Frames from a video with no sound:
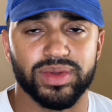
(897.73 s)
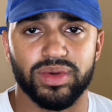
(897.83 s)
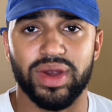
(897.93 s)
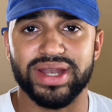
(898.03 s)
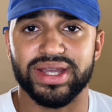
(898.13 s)

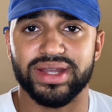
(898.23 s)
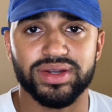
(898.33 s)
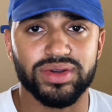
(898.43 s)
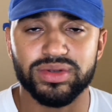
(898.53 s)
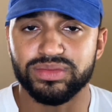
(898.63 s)
Or
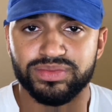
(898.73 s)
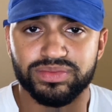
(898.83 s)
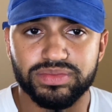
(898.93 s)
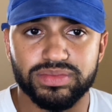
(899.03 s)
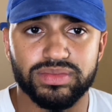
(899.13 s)
identical,
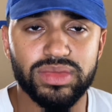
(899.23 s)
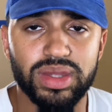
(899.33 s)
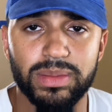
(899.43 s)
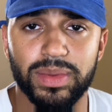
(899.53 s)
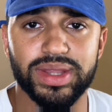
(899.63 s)

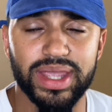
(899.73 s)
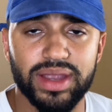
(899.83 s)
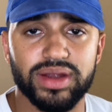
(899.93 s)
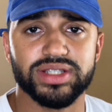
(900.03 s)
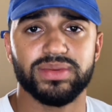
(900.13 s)
but they
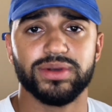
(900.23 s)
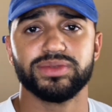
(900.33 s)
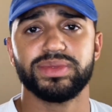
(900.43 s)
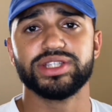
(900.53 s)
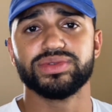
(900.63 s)
are supposed to
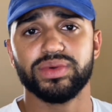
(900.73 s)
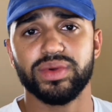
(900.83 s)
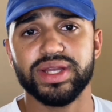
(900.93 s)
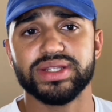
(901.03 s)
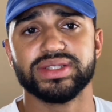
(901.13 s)
be
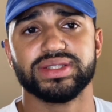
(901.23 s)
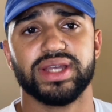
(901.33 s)
twins.